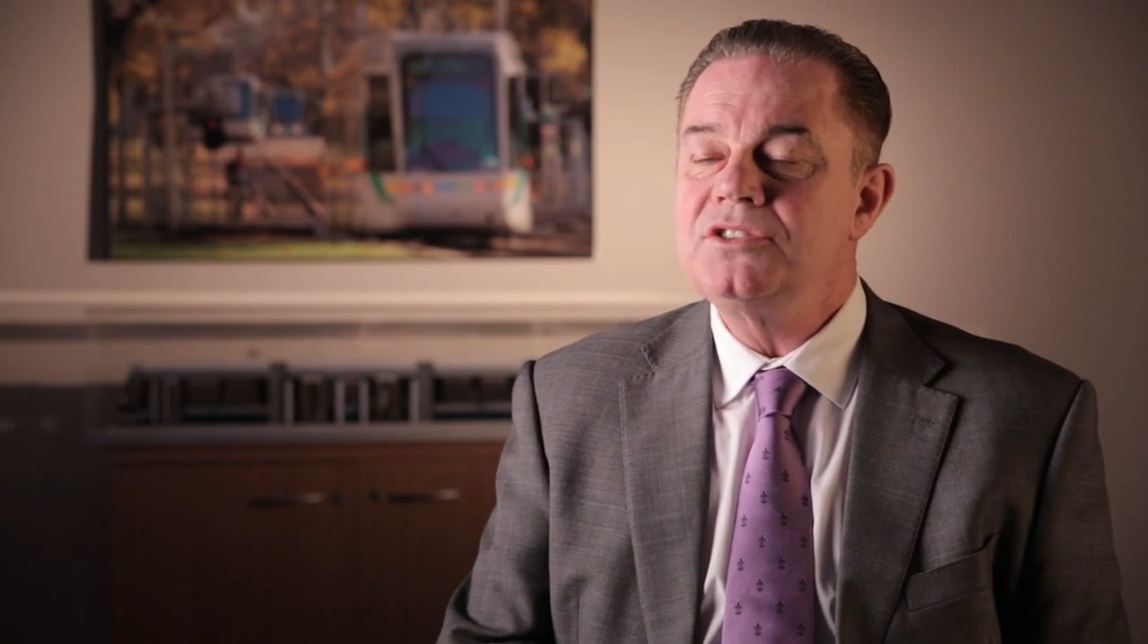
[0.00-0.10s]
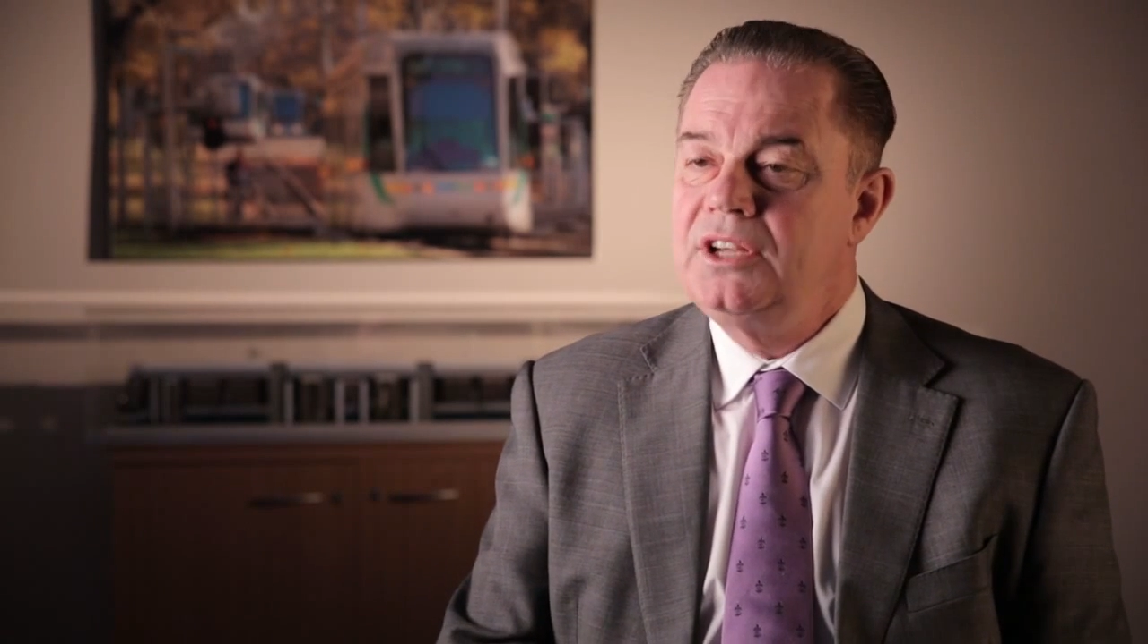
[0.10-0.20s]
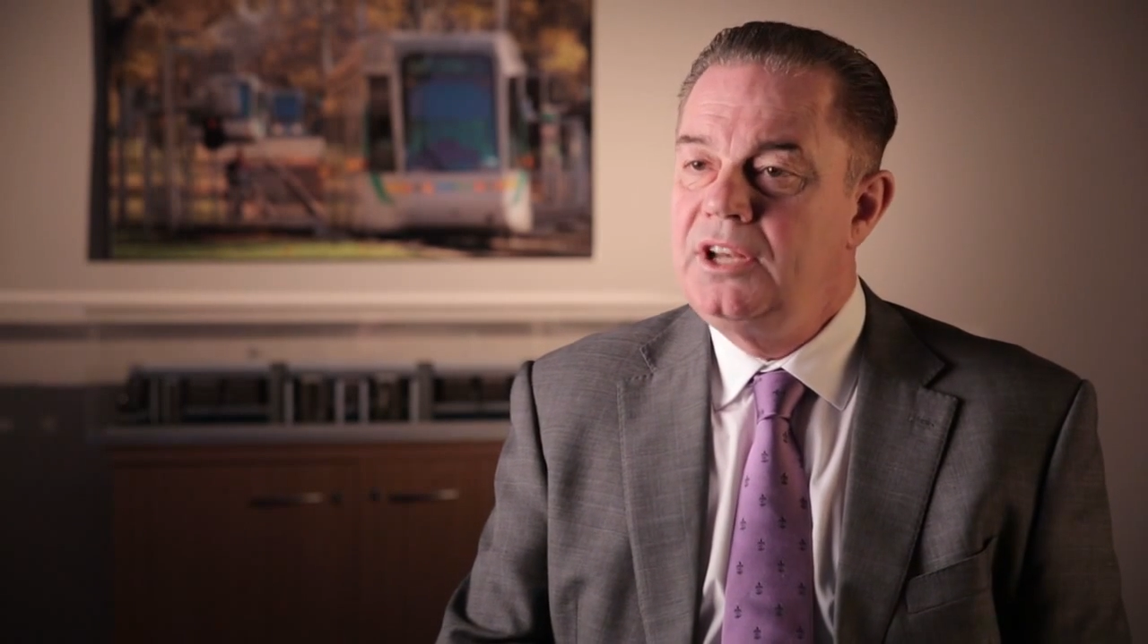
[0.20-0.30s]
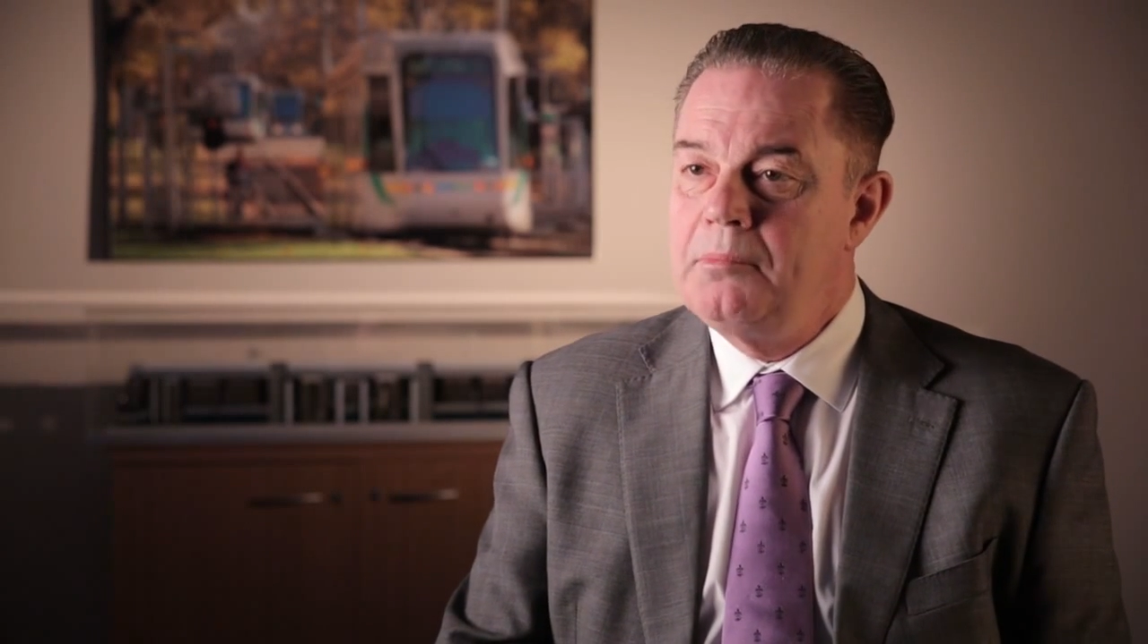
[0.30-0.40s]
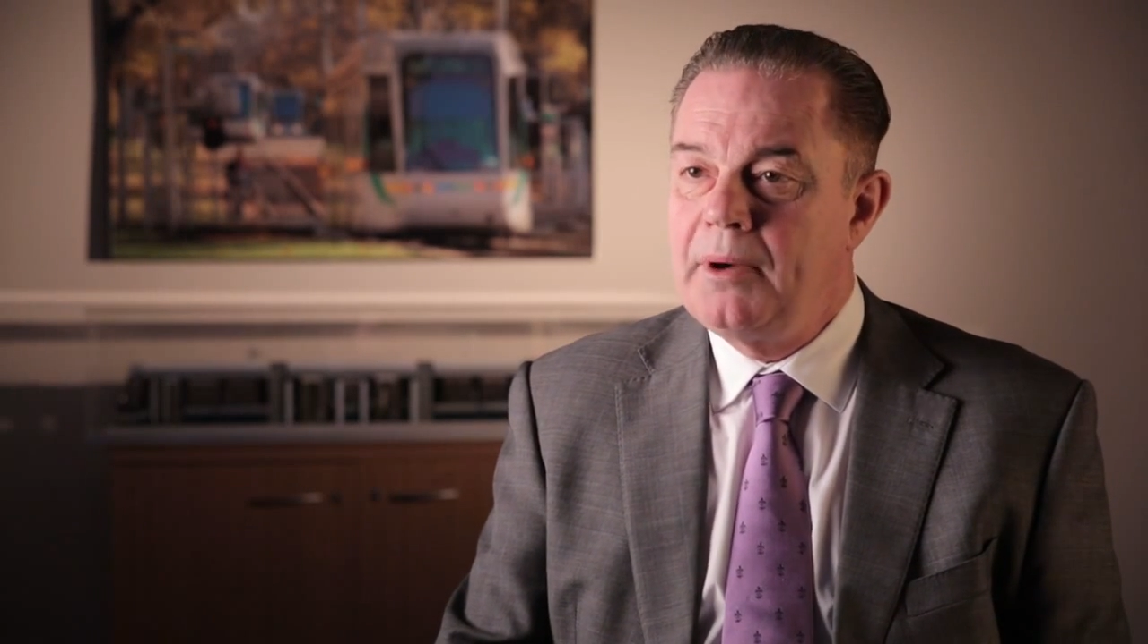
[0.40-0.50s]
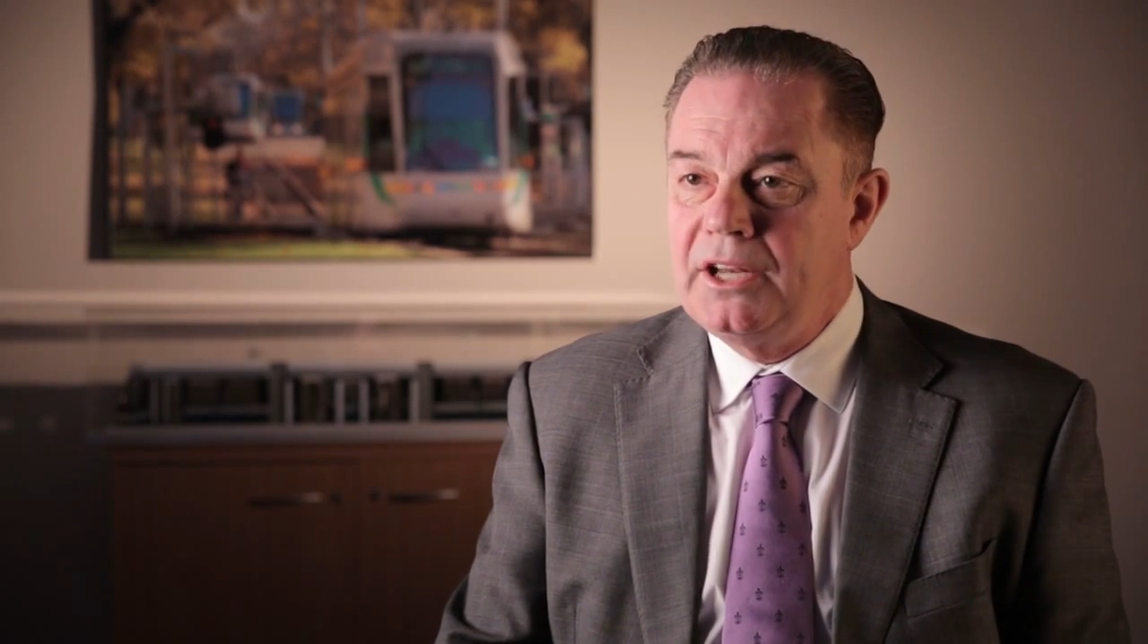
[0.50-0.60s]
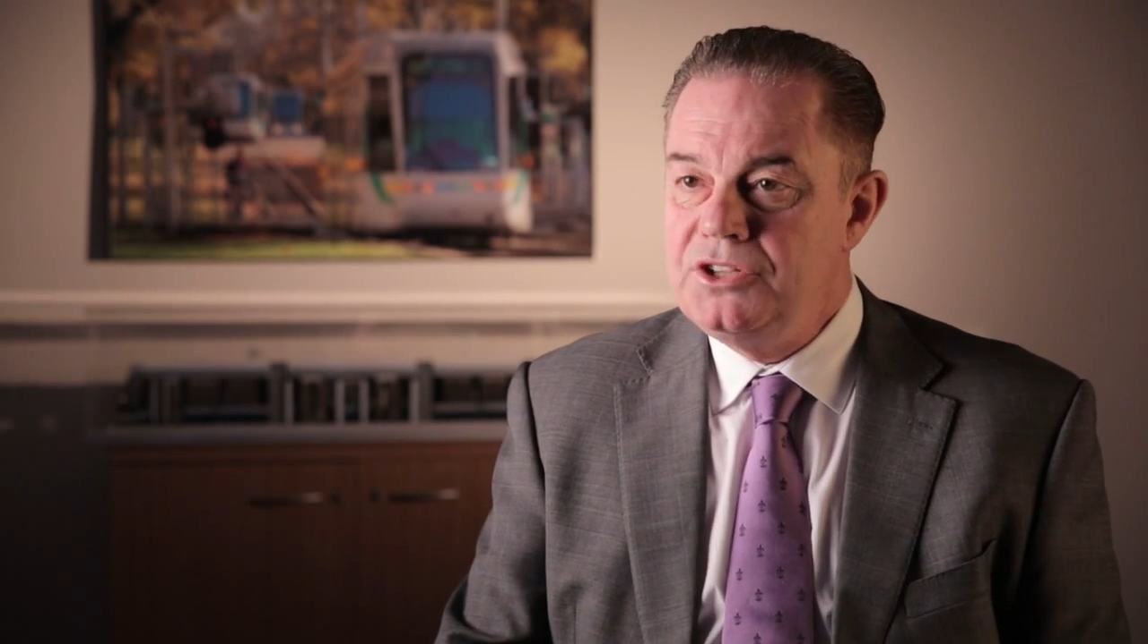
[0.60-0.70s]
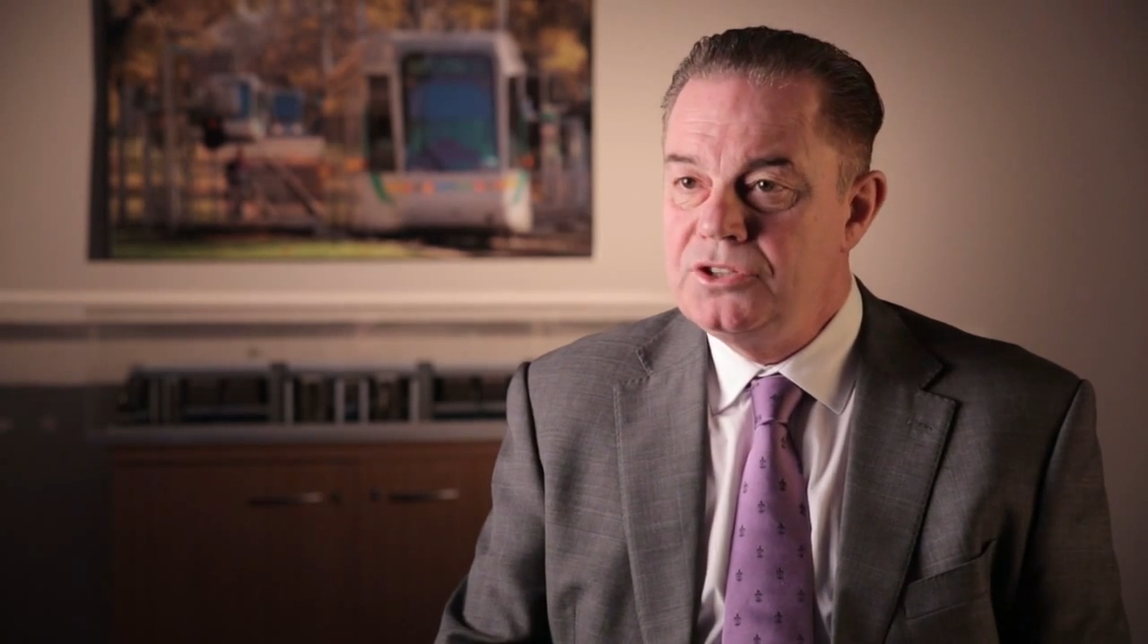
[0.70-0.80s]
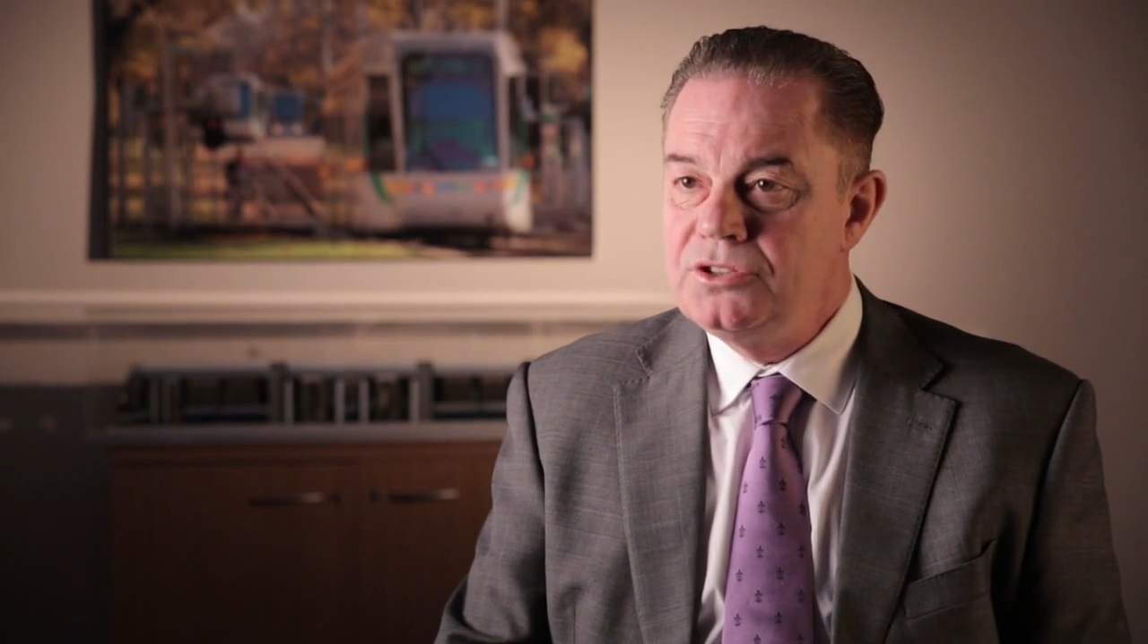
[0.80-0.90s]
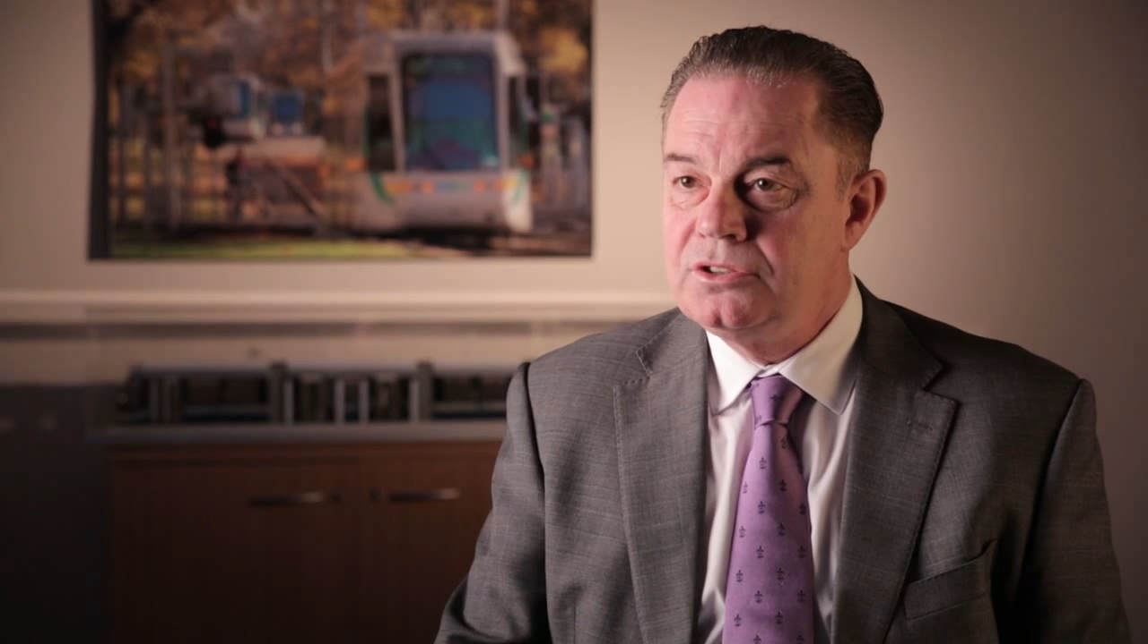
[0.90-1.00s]
senior
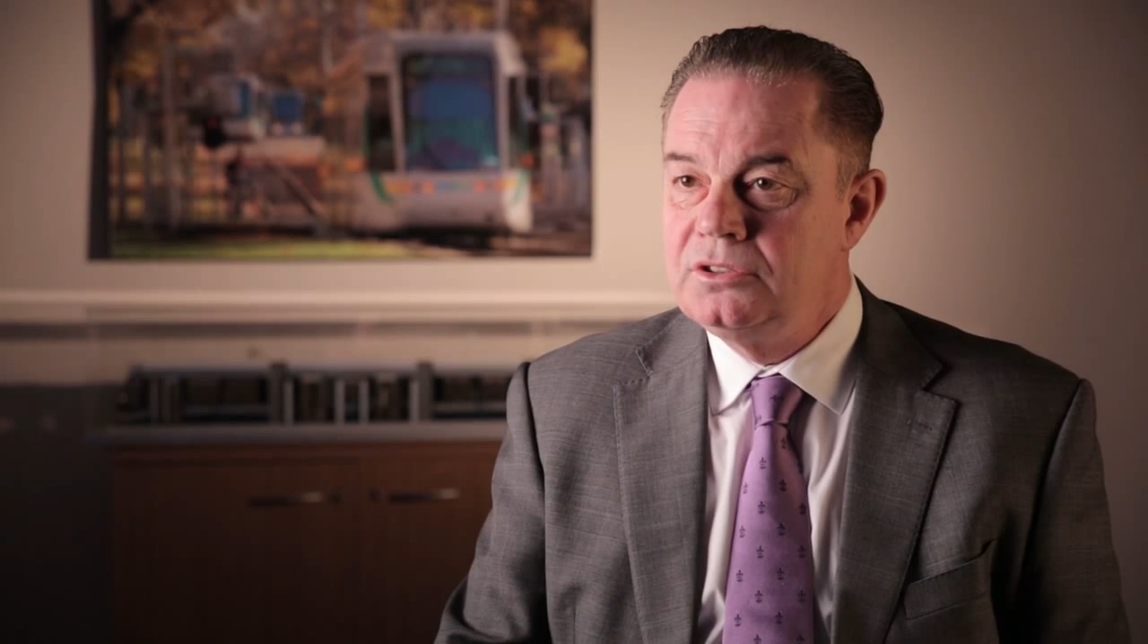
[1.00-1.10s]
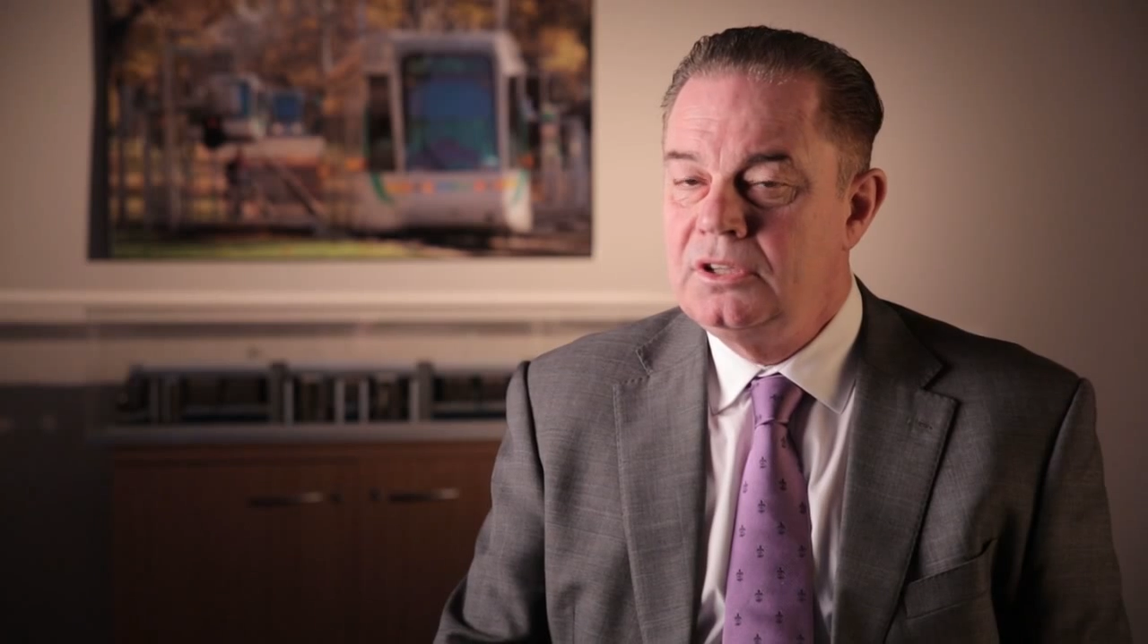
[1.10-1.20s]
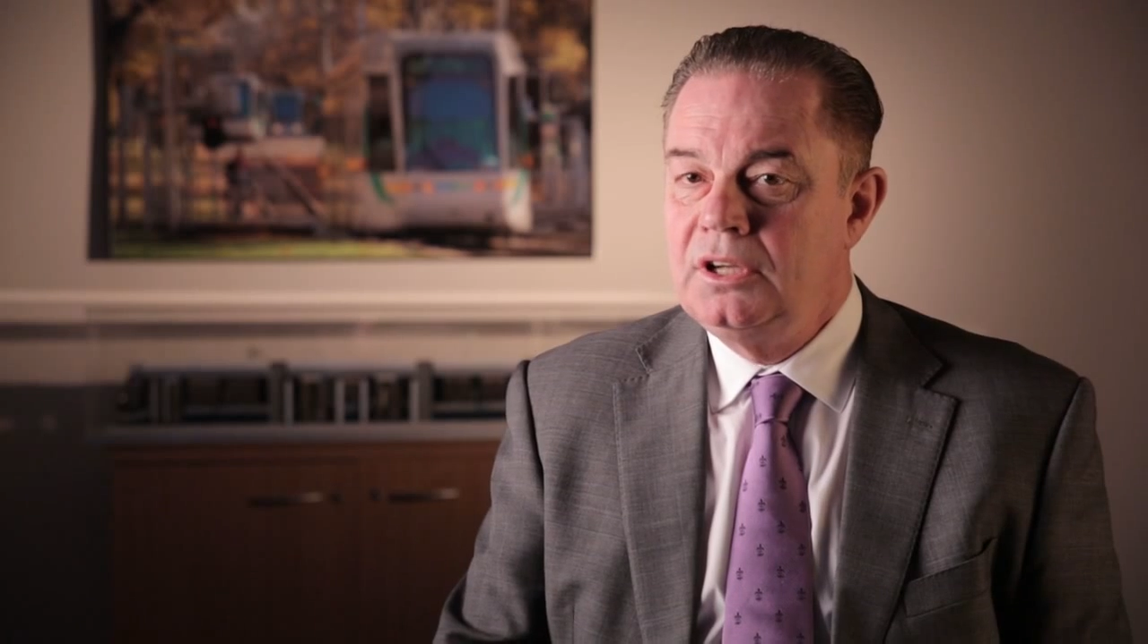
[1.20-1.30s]
managers